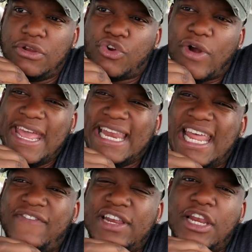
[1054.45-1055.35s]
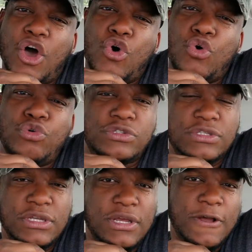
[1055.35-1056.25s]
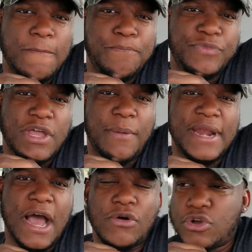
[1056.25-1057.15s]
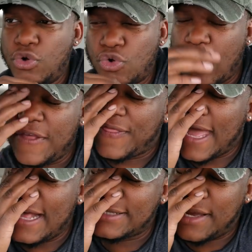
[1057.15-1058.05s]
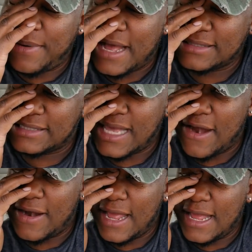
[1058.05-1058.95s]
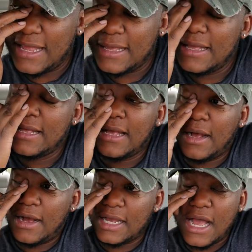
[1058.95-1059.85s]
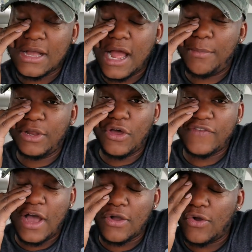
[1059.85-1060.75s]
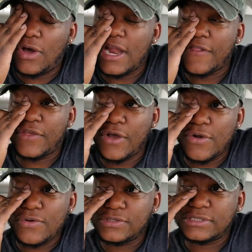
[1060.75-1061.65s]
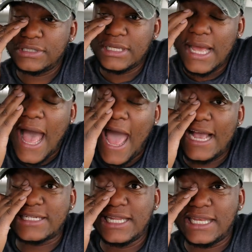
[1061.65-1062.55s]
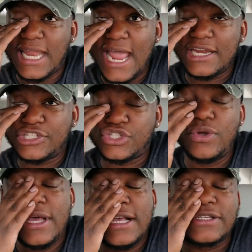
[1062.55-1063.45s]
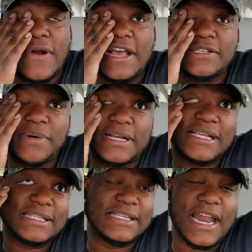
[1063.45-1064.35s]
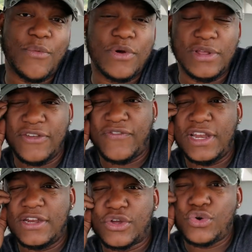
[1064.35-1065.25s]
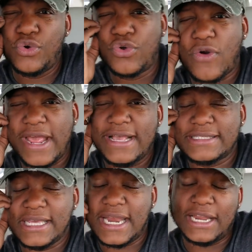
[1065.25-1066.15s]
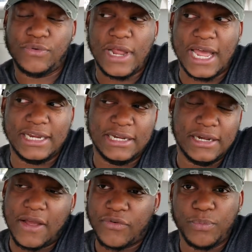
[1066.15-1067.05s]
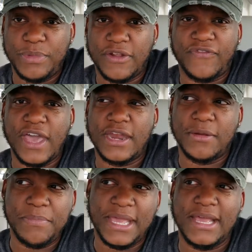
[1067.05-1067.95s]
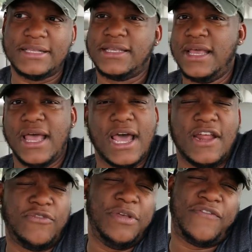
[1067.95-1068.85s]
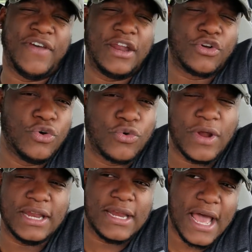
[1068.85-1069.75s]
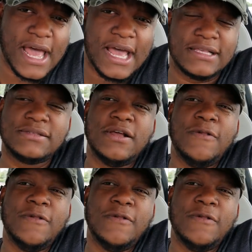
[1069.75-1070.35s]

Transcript: Gray eleven Lows coming out, cool gray things coming out Saturday. Uh, y'all comment below if y'all going after those. I actually like this shoe. It's crazy because I said I wasn't really feeling the cool grays, and I, I'd never been a fan of the mids. I've never been a fan of cool gray nines,